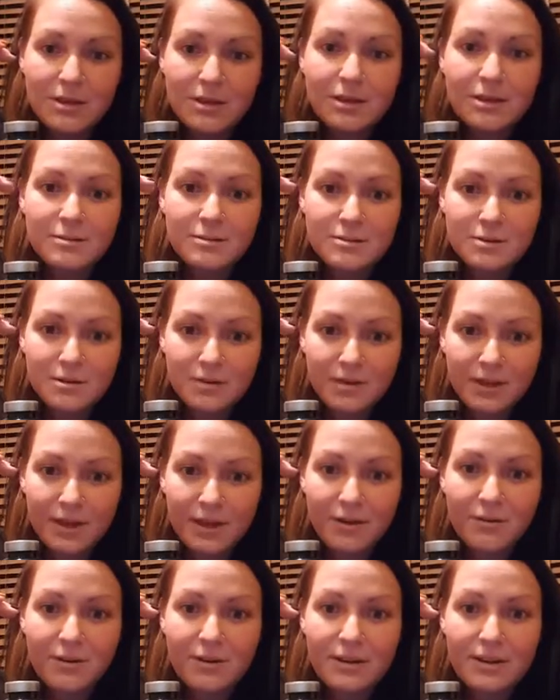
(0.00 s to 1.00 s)
It was okay
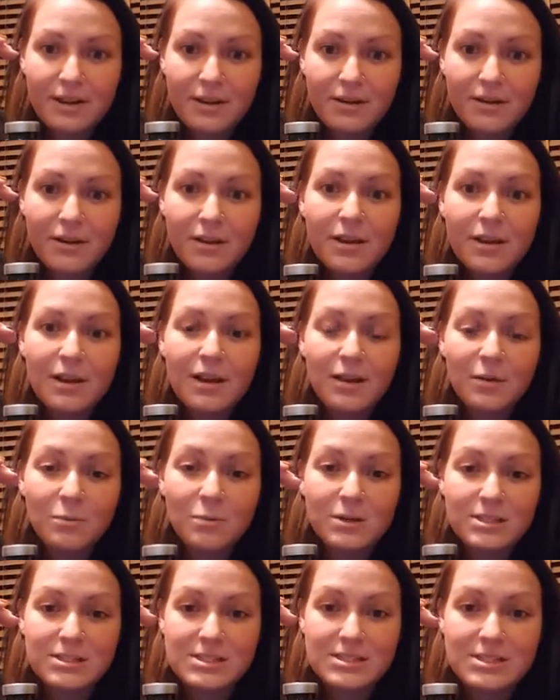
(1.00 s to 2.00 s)
going down, it
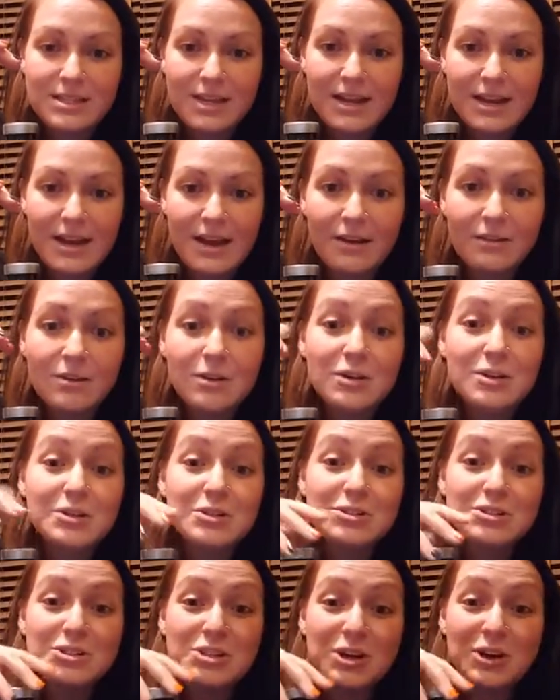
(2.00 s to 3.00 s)
wouldn't stay down.
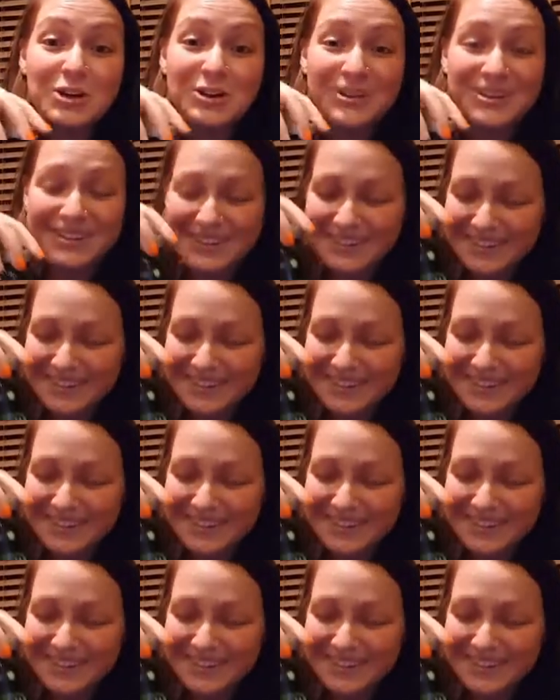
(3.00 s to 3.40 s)
So